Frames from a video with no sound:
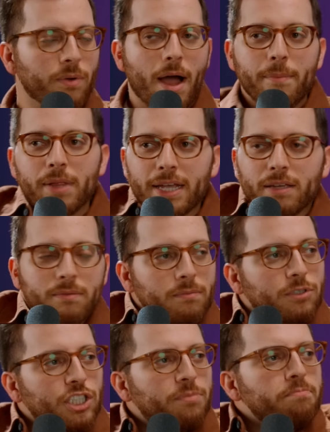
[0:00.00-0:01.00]
so I'm like
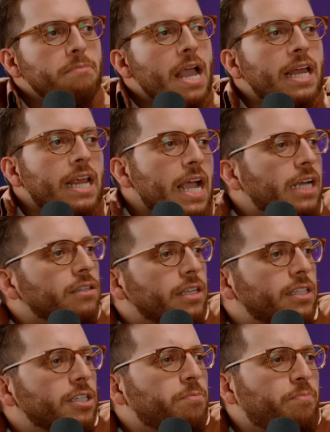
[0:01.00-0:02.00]
just
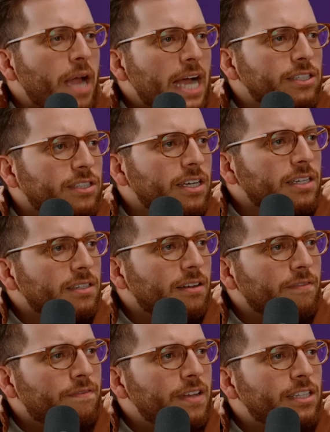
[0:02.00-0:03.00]
manhandling this basket.
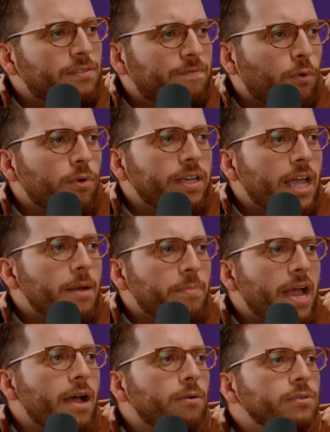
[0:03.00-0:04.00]
It's 48
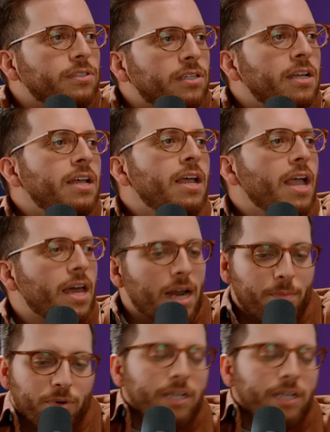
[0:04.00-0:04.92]
pounds and I